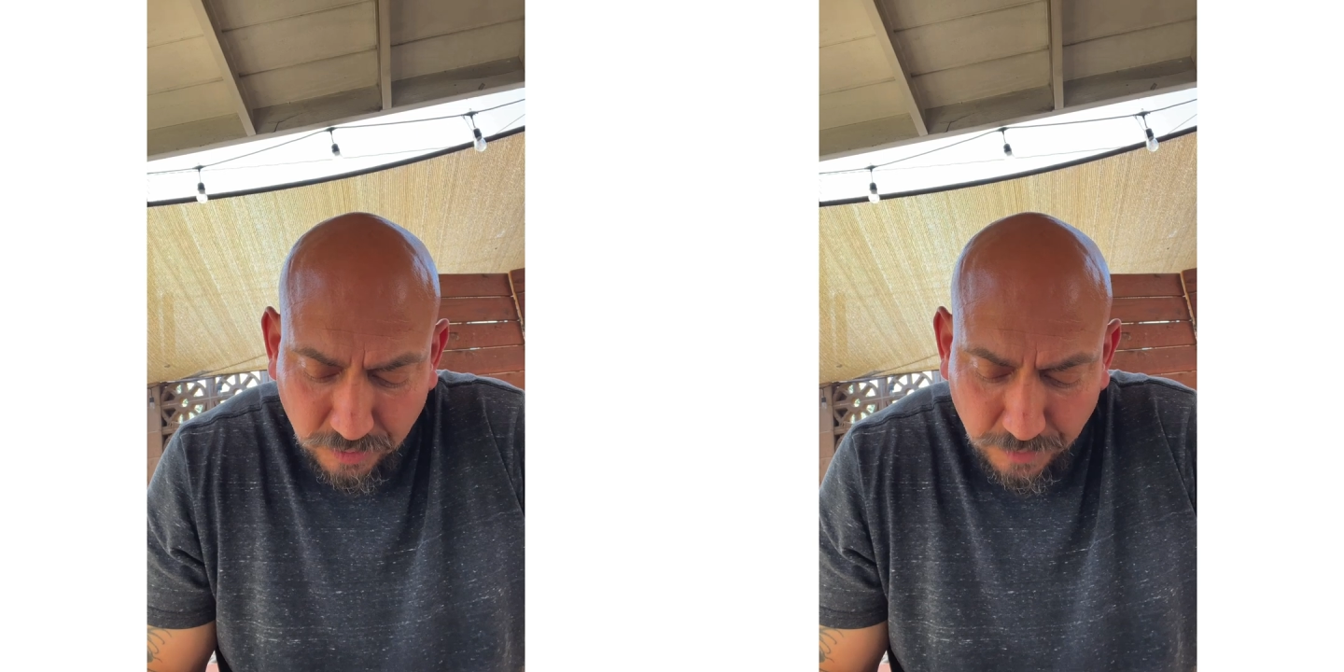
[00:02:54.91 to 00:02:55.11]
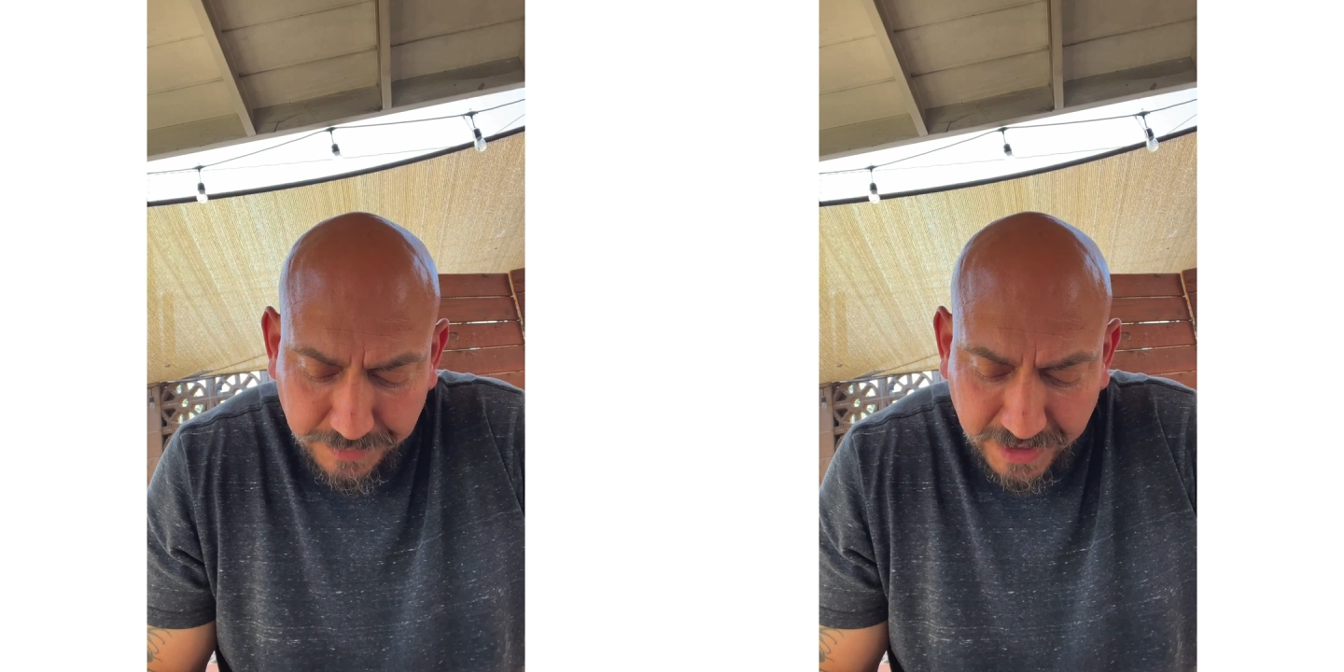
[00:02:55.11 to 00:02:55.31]

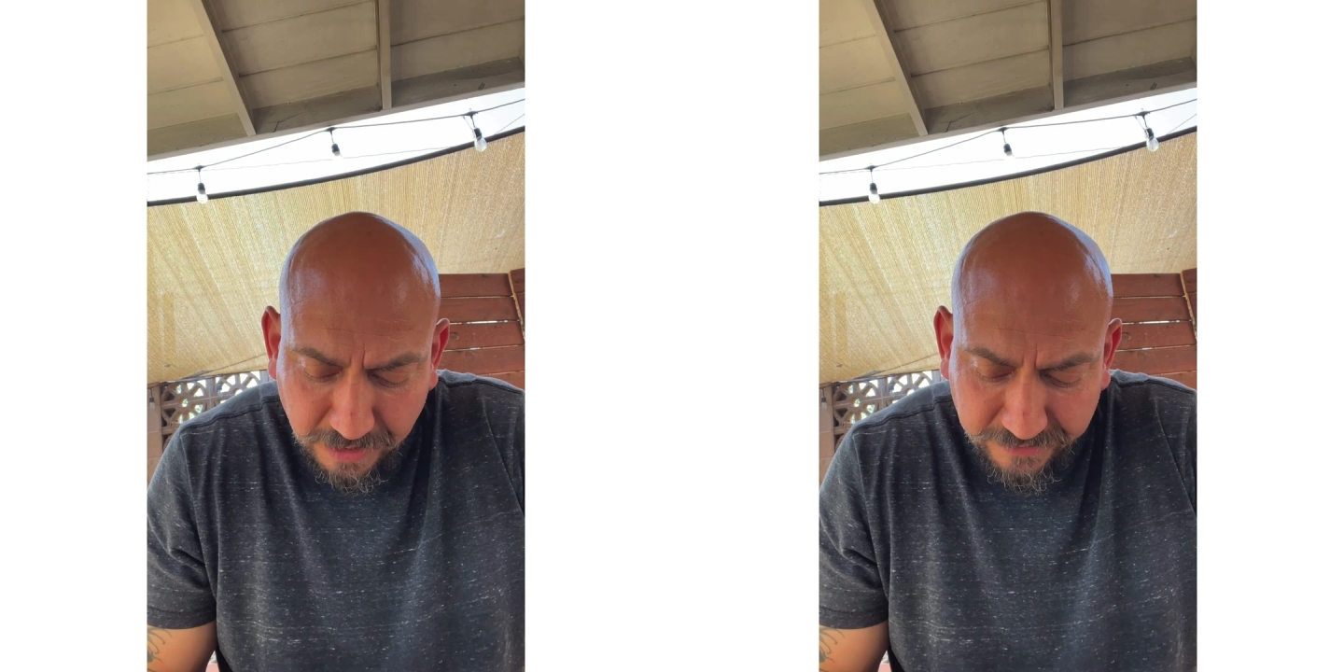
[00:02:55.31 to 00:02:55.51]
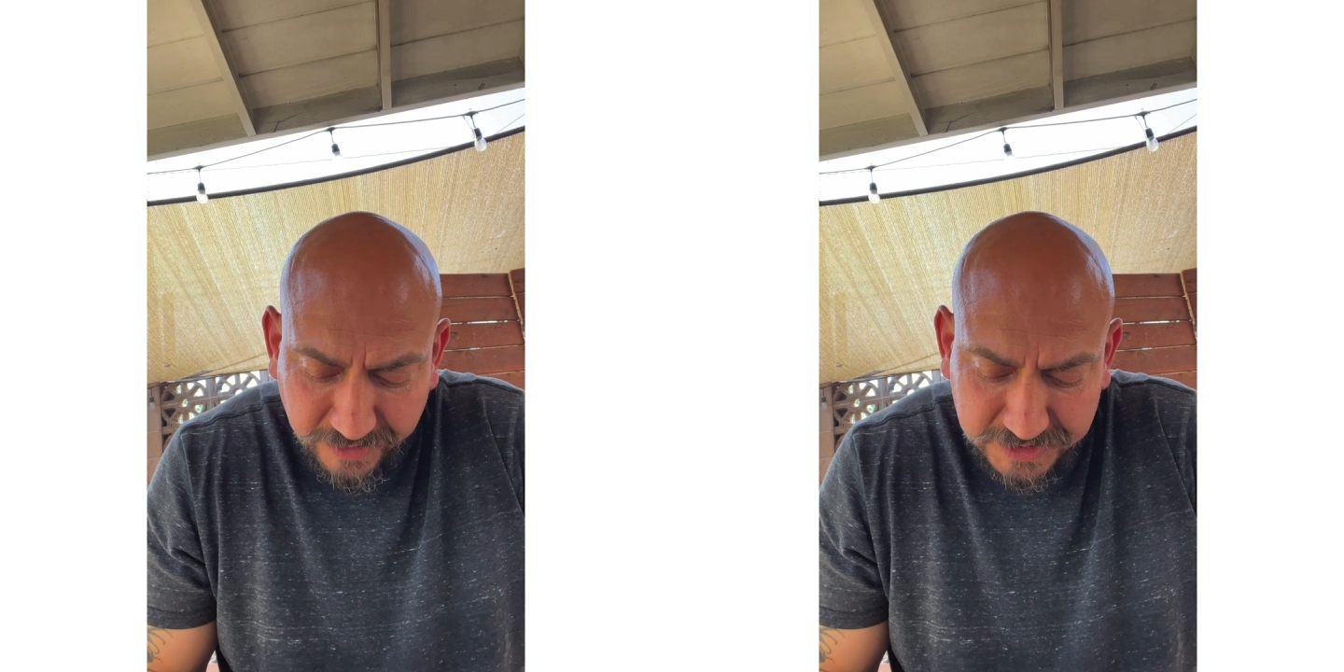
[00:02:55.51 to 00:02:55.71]
or
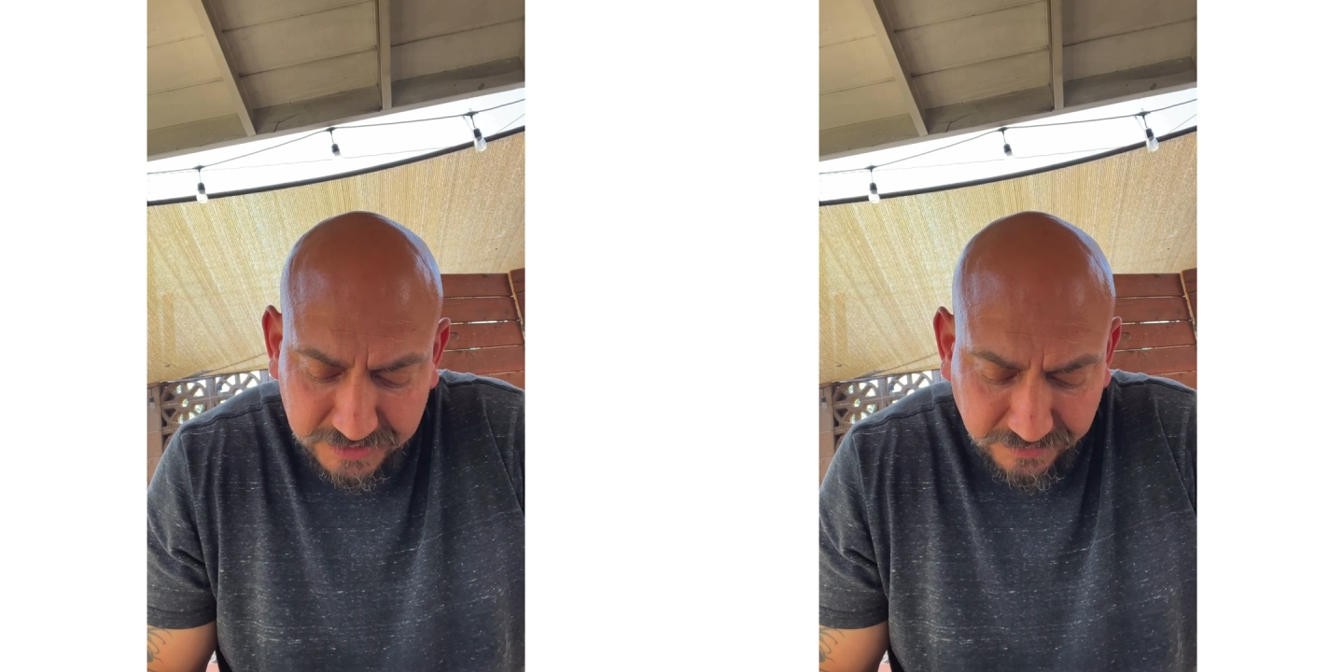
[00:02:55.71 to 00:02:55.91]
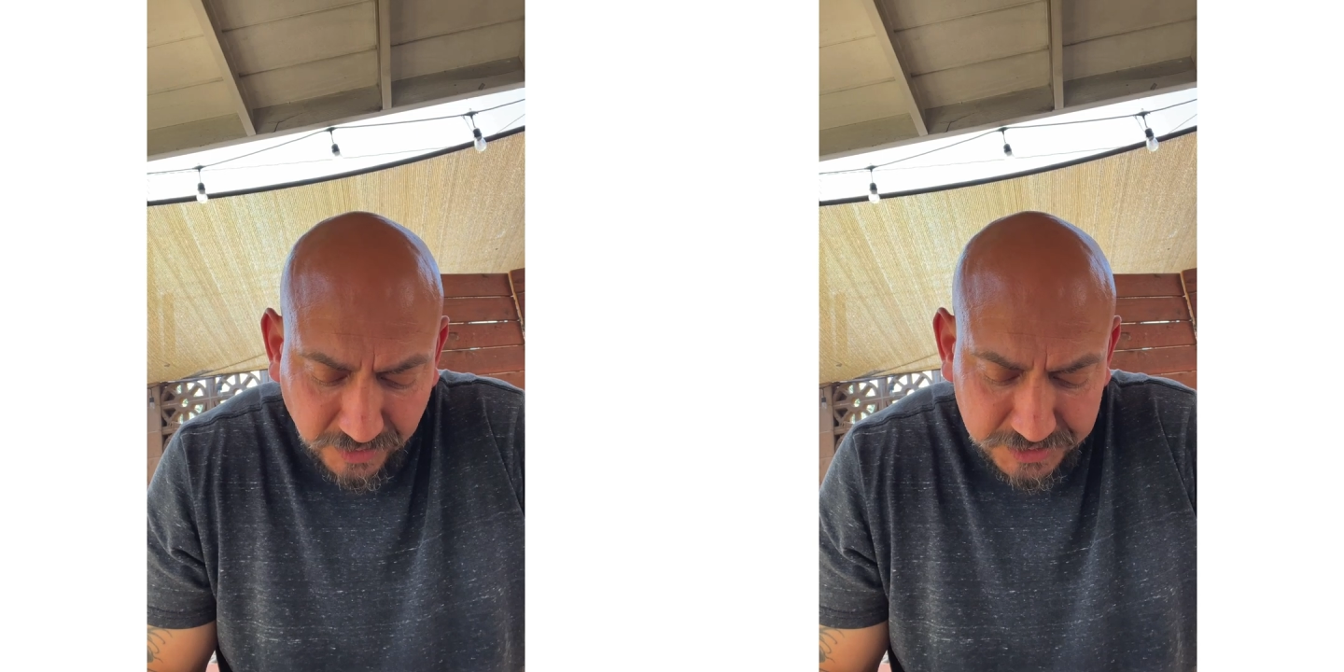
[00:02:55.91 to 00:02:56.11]
paraphrase
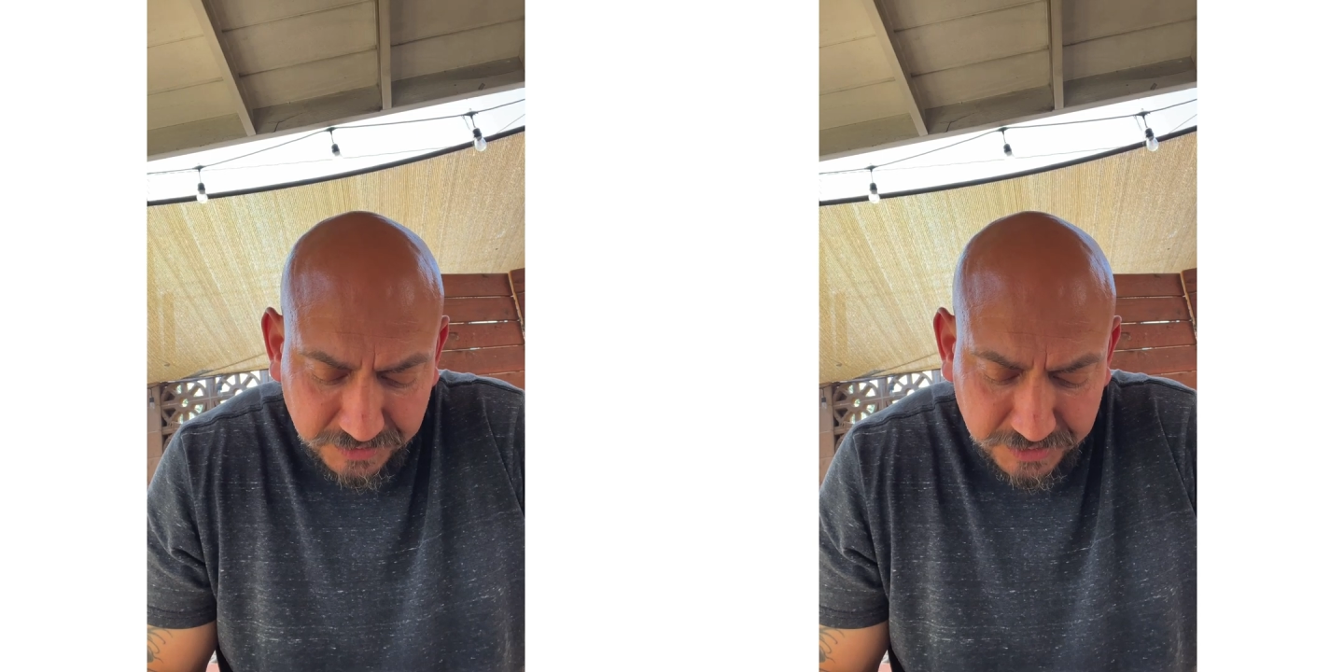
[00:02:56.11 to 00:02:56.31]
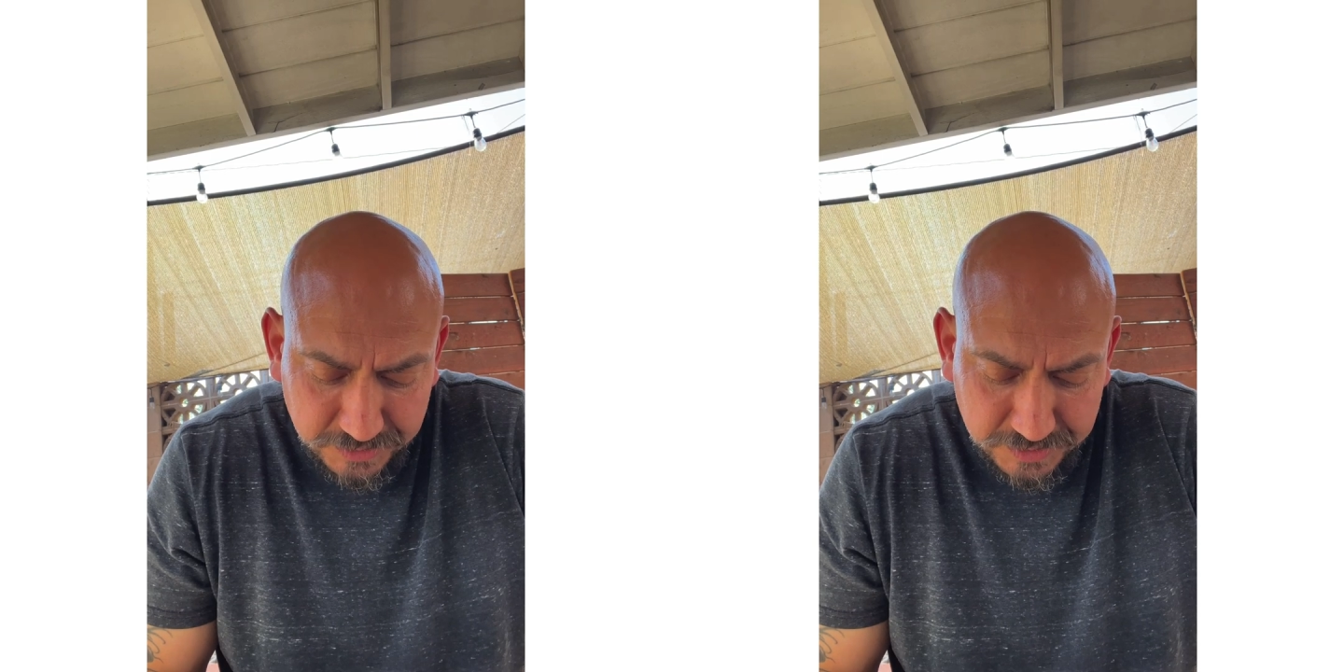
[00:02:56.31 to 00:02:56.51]
and version
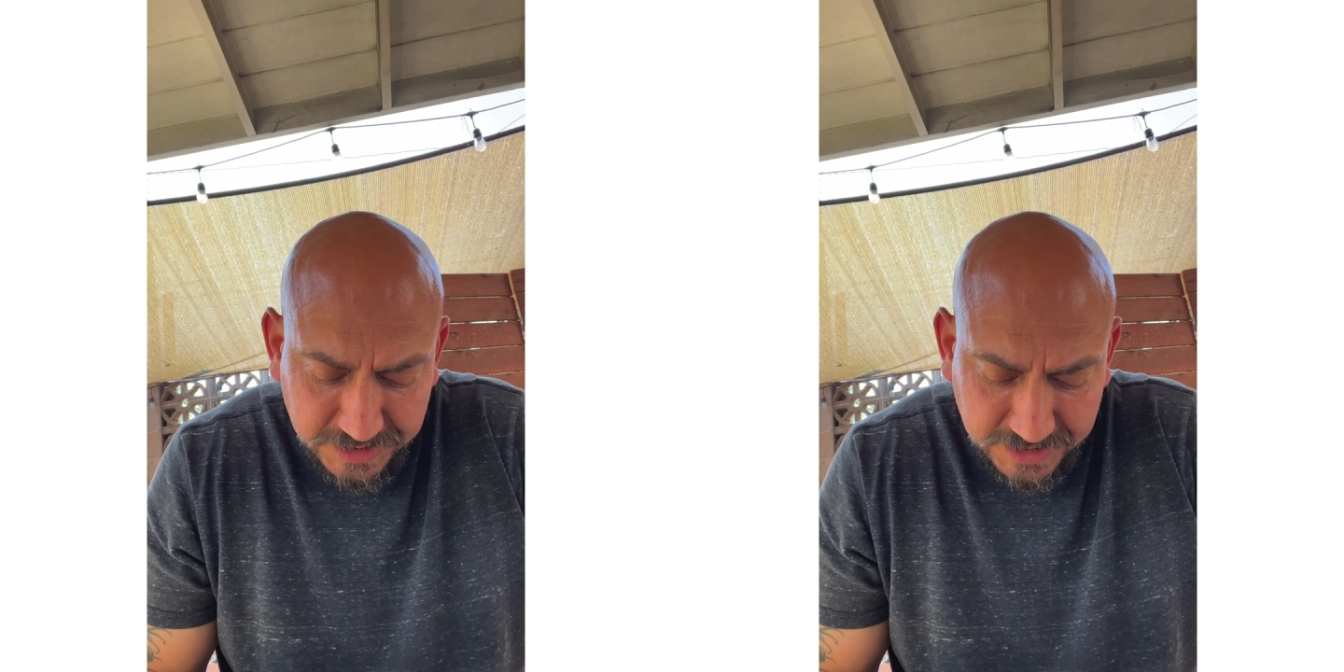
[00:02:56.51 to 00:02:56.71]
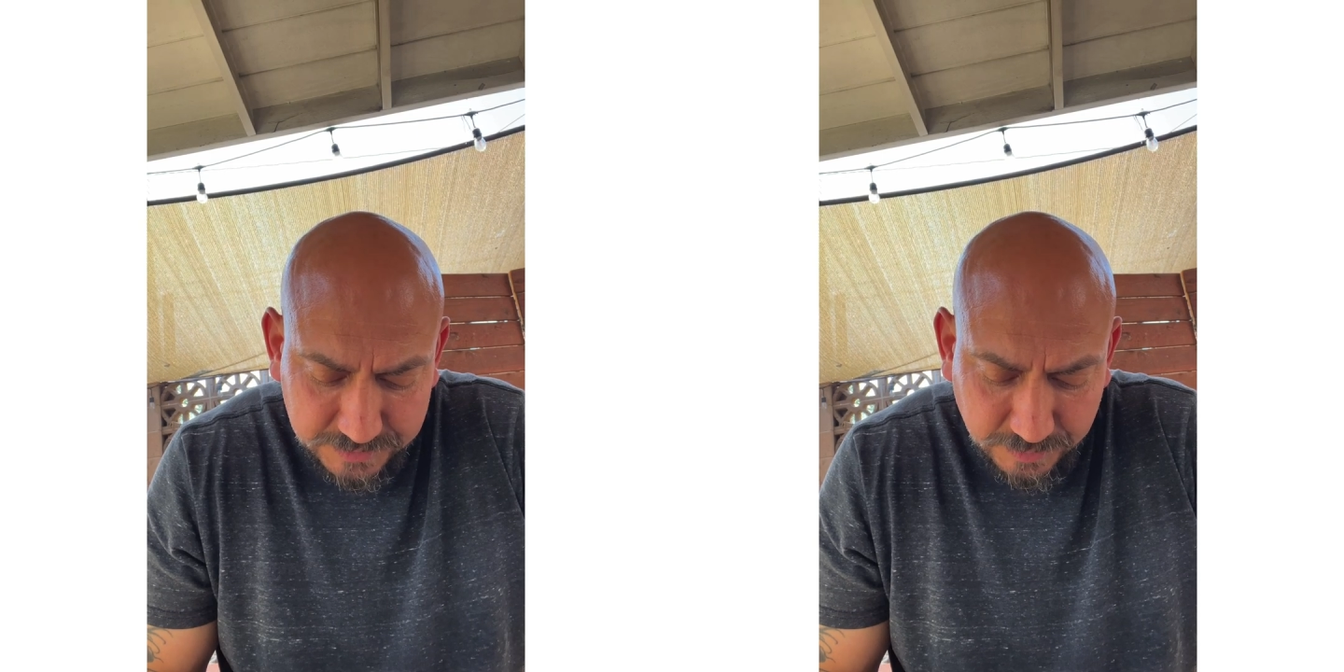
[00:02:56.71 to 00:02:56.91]
of the New
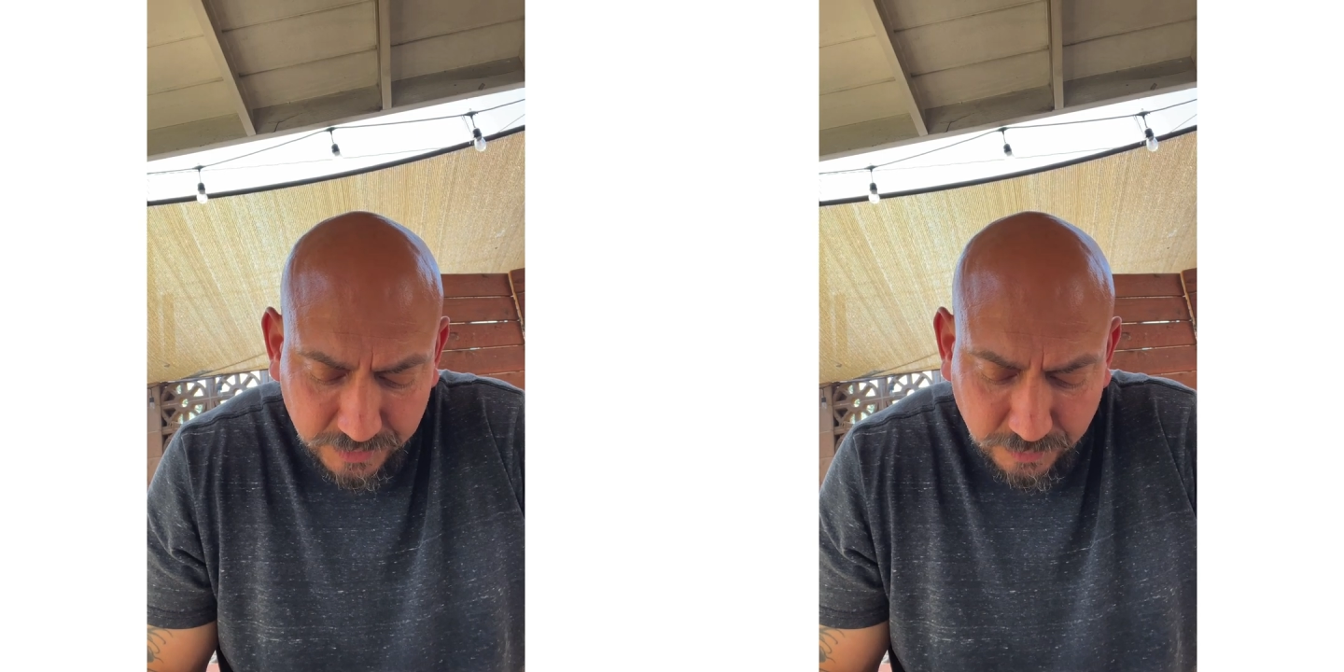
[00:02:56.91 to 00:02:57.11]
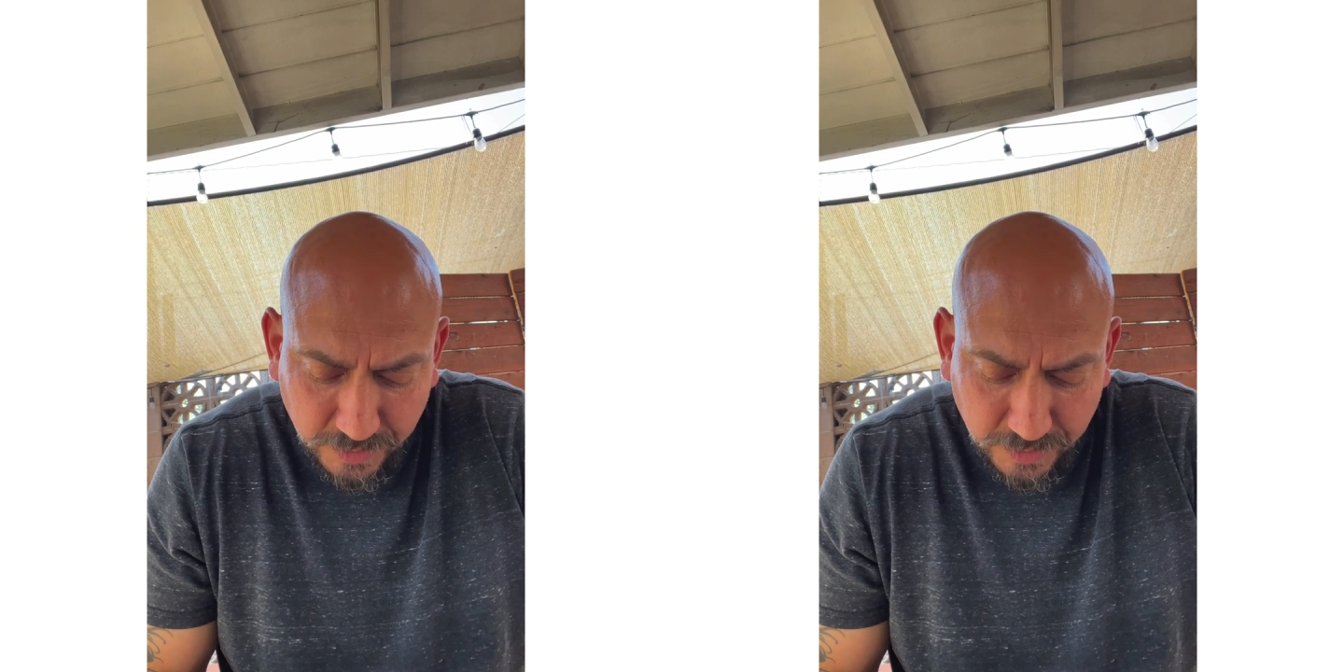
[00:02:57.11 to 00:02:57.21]
Testament with